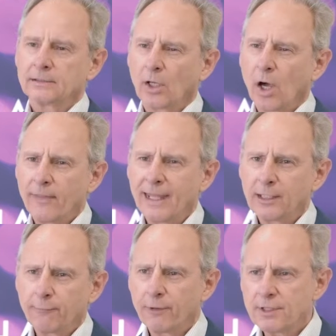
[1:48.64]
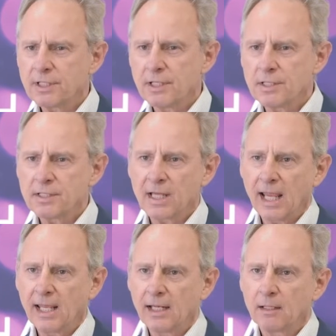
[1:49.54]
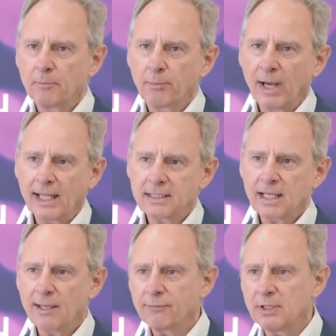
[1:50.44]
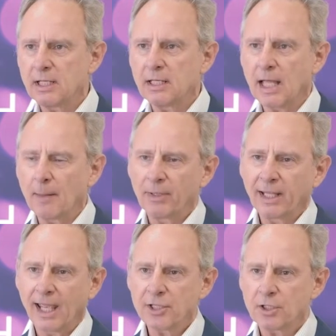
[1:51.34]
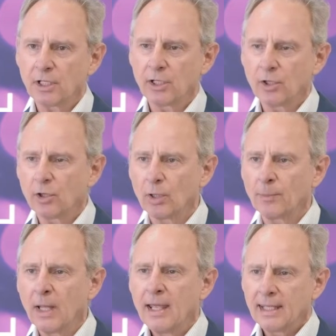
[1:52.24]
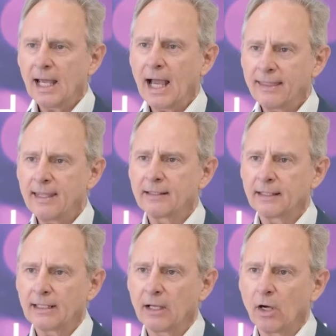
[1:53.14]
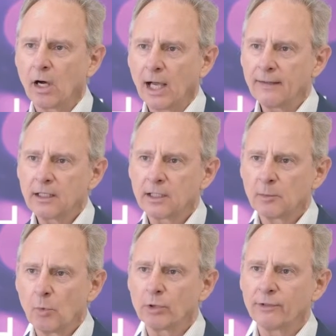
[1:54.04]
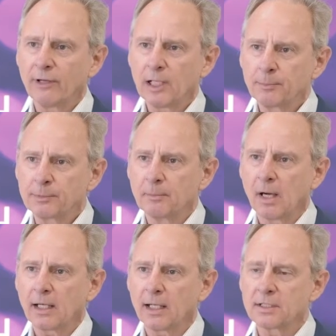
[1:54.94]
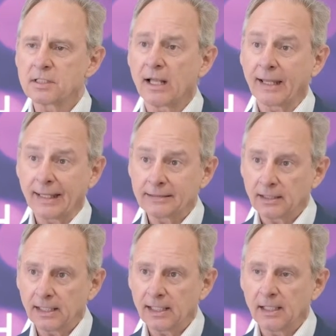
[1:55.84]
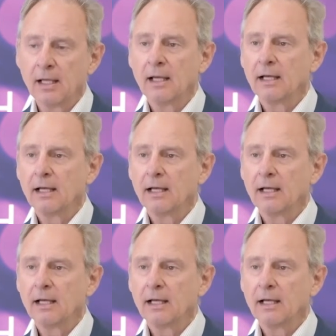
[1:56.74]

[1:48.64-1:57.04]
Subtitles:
So are there differences in brand safety application in Europe? Yeah, I think that there are. I think the more developed markets like Italy,